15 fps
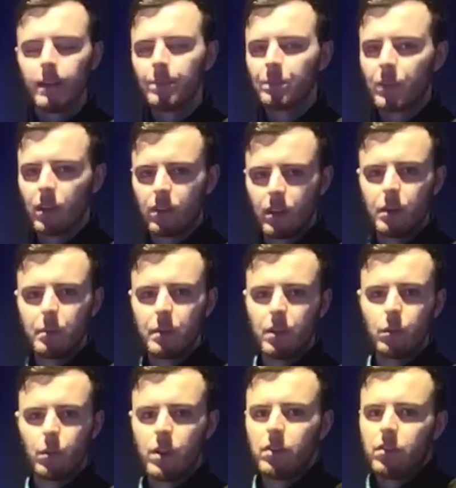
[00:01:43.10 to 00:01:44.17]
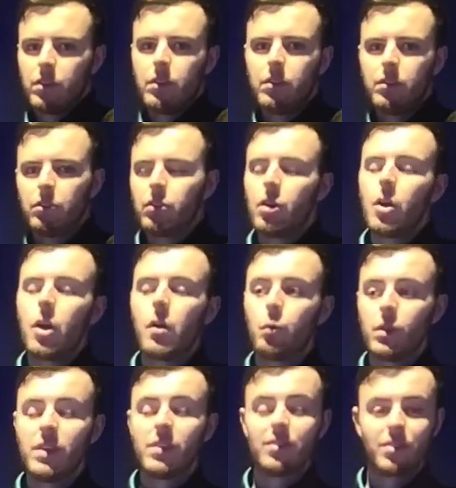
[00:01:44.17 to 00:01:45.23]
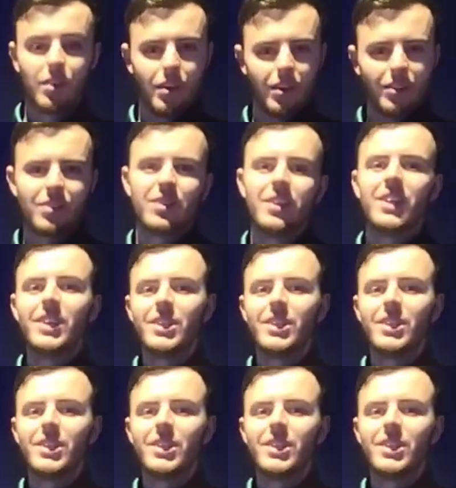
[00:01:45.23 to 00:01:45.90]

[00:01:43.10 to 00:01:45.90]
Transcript: There's a little bit of research